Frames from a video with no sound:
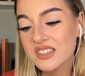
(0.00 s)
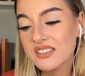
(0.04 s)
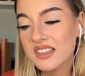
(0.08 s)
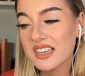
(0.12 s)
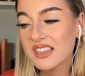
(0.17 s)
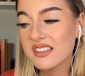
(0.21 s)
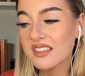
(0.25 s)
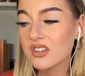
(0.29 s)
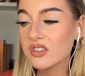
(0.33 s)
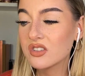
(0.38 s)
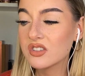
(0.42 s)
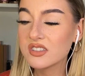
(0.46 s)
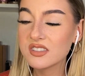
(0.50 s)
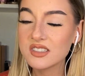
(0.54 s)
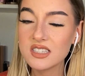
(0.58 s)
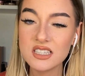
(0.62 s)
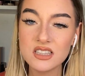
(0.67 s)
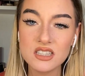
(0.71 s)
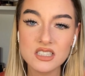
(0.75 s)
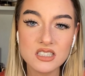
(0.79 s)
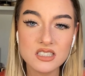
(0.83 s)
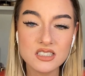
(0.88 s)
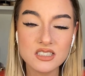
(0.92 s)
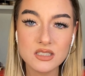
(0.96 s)
like there looks like
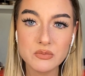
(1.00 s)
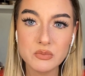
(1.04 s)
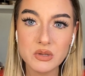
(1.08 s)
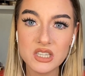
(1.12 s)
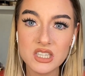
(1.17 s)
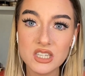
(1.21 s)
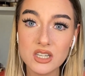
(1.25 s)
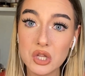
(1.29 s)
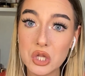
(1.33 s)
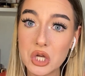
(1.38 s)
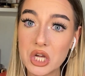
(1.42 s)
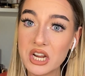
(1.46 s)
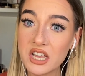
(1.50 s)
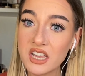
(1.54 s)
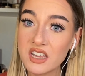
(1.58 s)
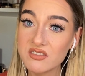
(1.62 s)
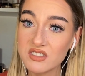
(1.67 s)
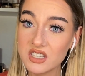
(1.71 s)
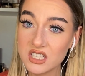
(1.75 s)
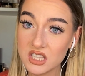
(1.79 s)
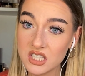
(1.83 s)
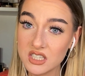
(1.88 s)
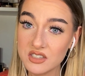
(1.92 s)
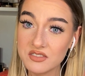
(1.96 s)
there has to be like a lot of
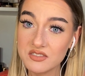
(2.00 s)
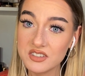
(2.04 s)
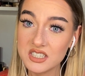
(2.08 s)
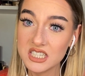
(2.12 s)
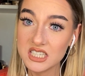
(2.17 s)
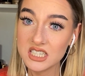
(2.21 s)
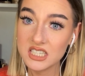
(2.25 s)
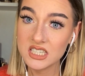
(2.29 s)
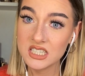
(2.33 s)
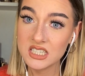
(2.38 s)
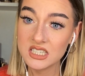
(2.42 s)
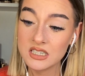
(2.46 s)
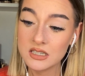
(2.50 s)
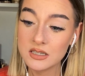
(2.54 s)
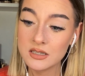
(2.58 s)
heavy lifting.